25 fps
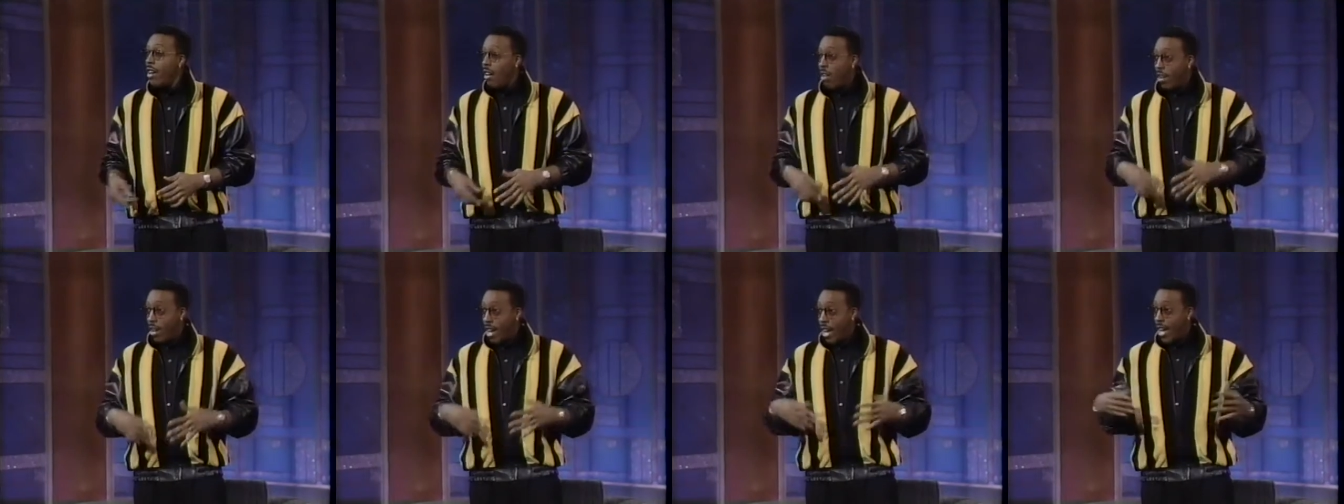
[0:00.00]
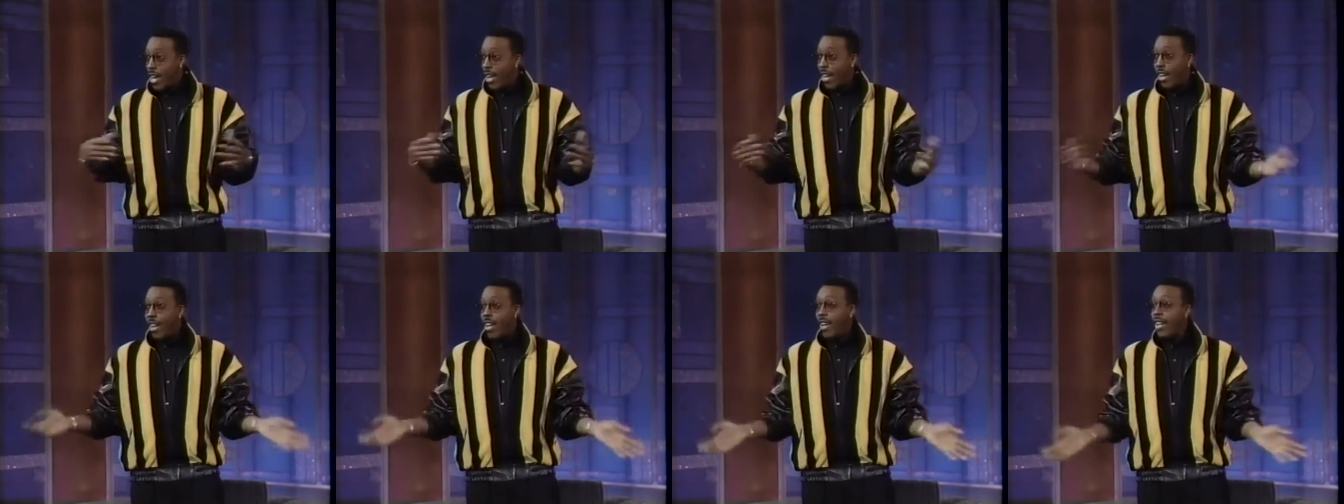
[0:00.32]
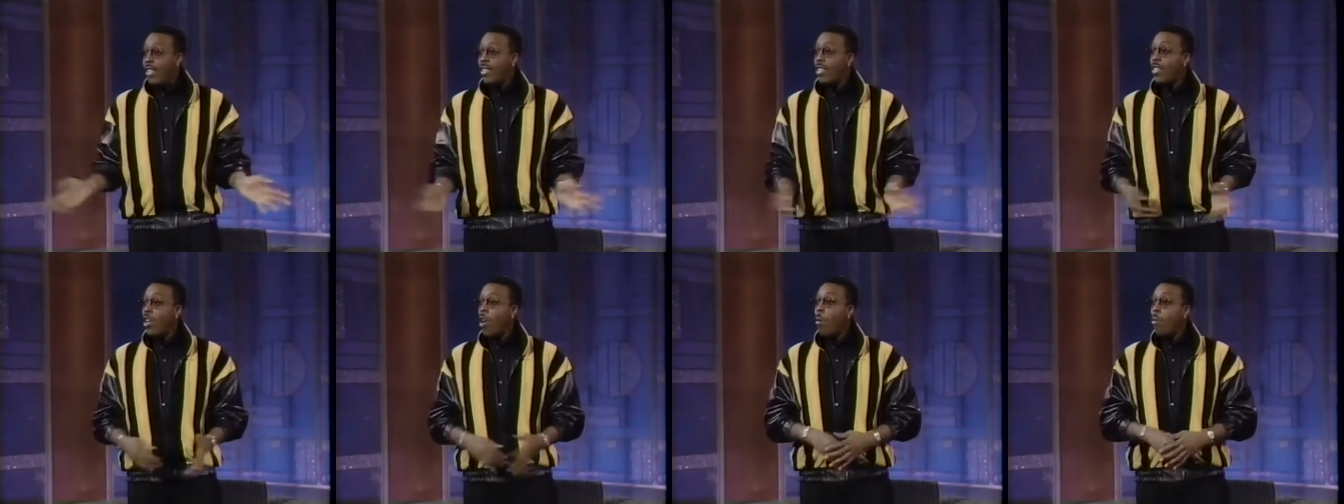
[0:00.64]
Okay,
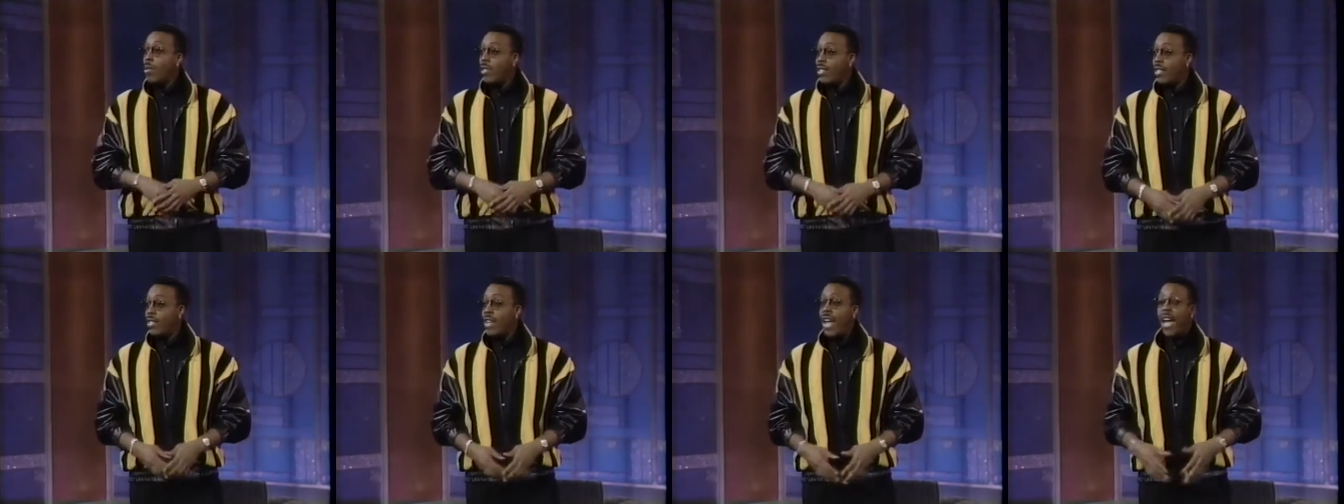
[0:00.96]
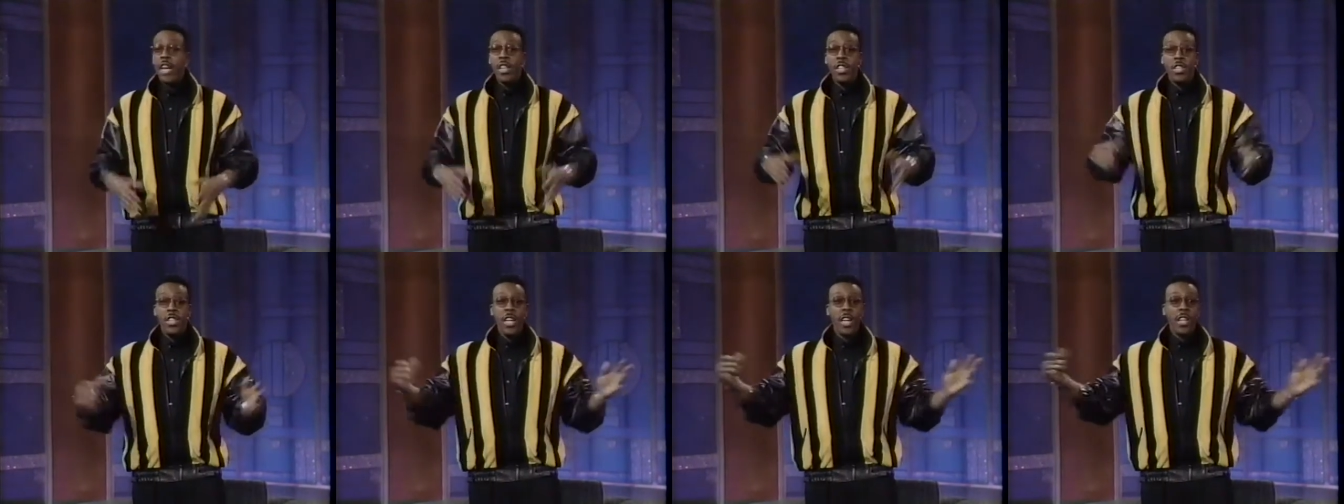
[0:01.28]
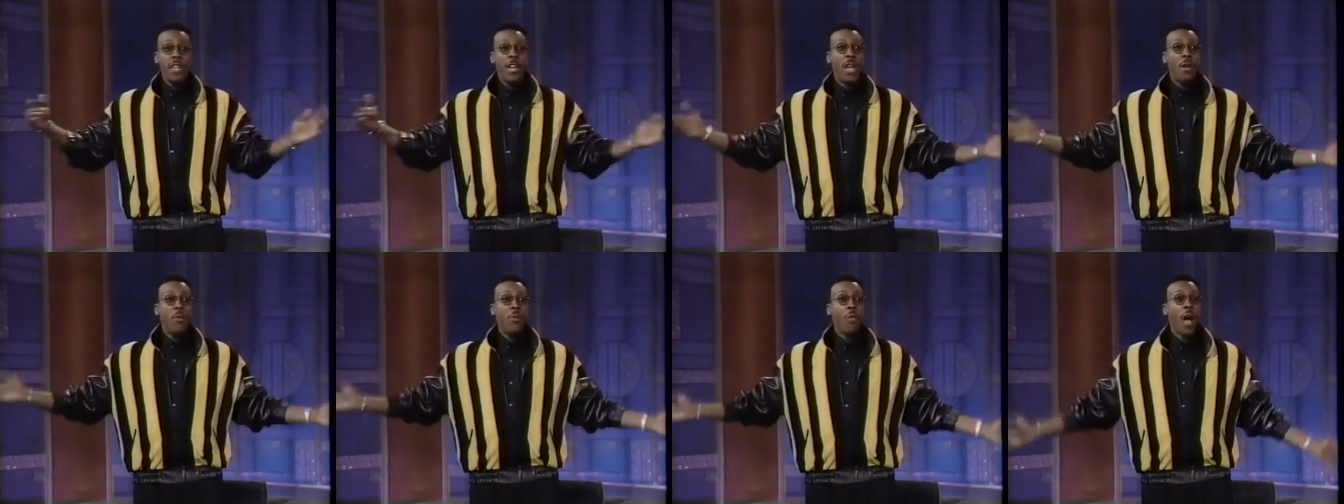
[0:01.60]
let's just hope it's just not a chick
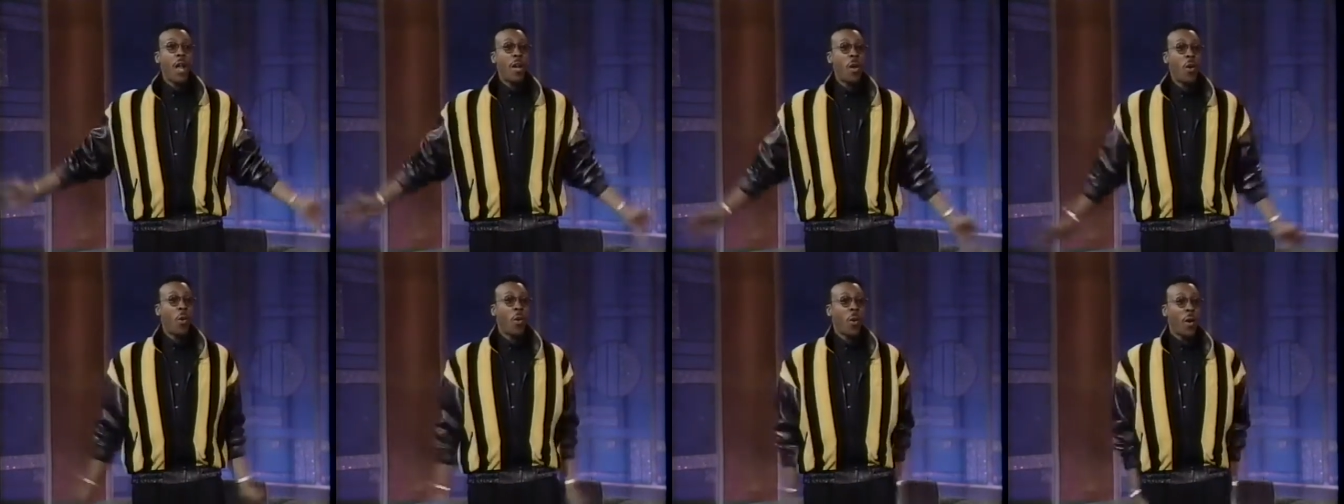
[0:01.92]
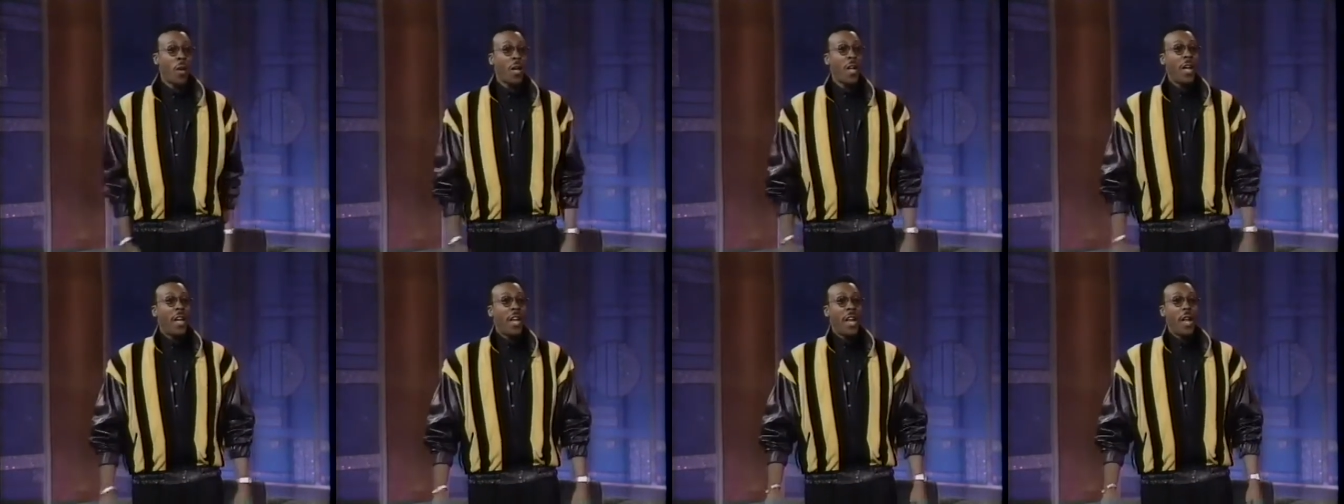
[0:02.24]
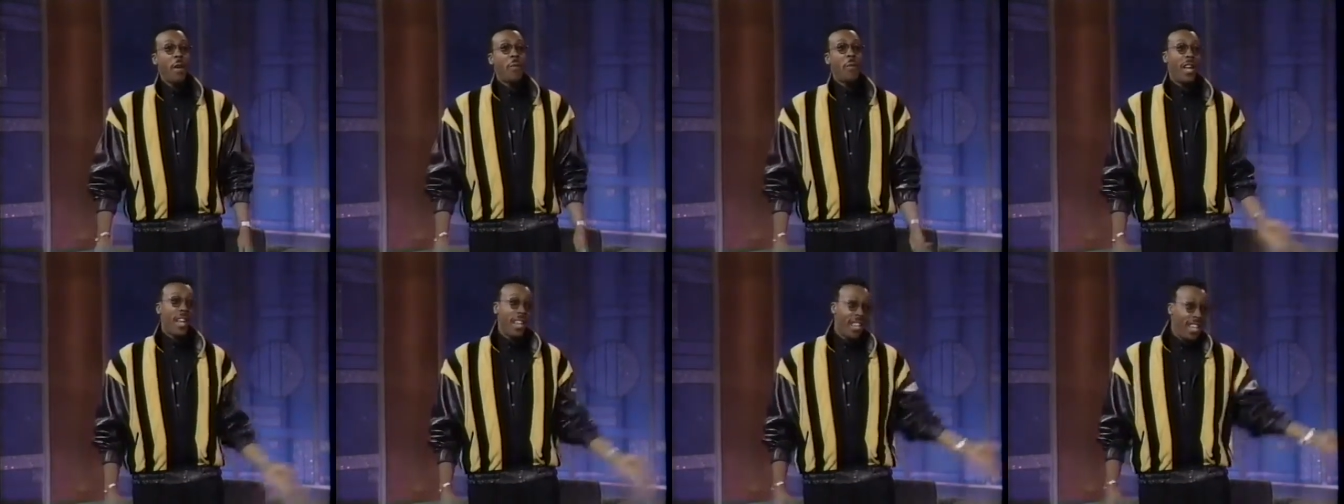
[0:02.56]
named Winona
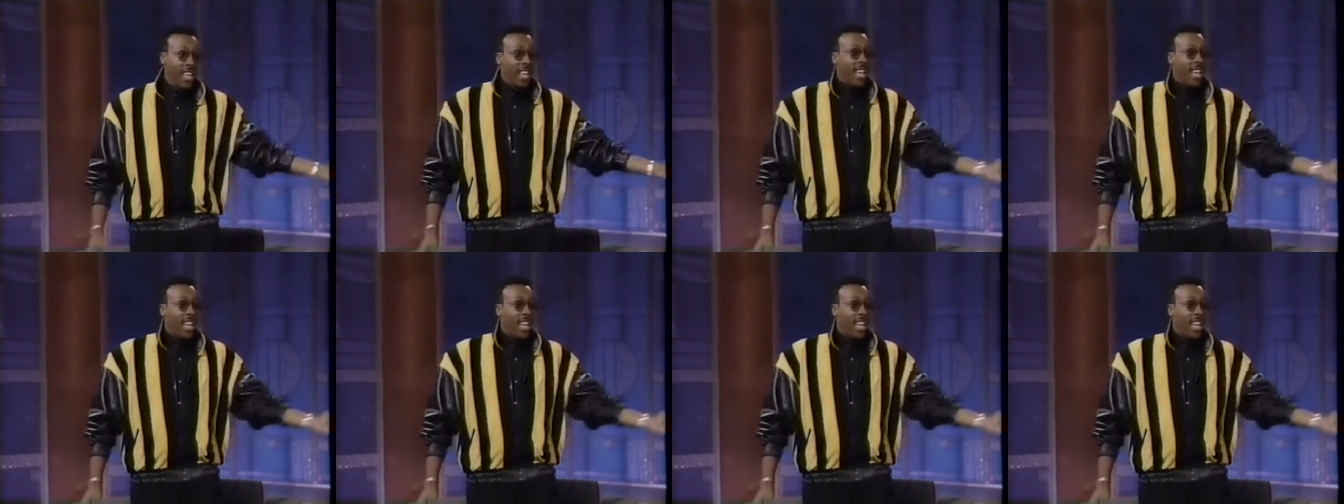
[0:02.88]
that we